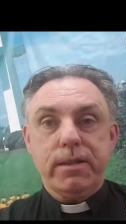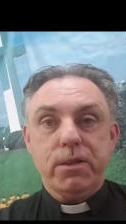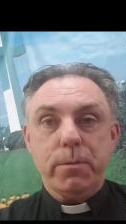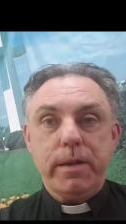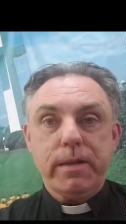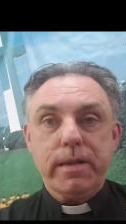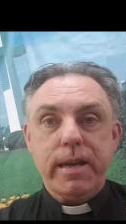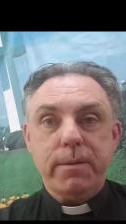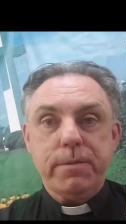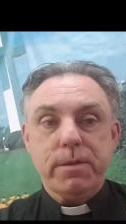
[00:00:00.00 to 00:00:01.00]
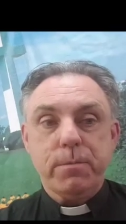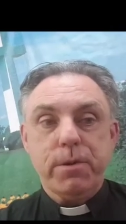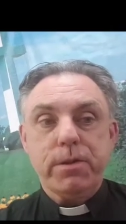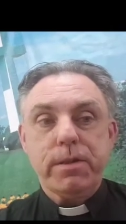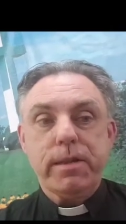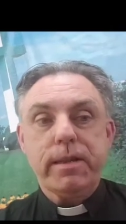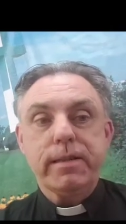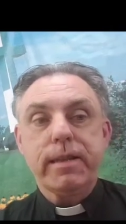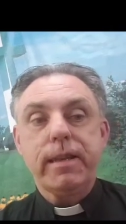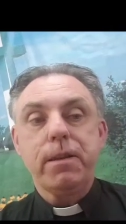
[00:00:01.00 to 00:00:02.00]
So many times the person
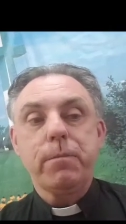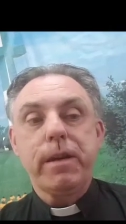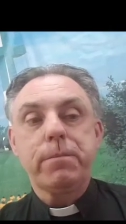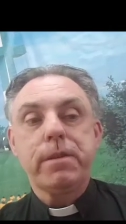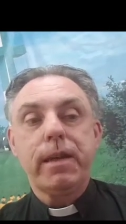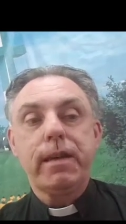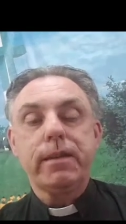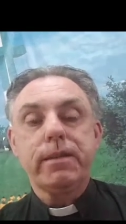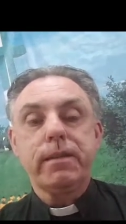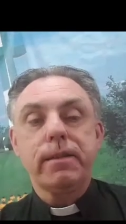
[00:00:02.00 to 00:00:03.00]
that's getting baptized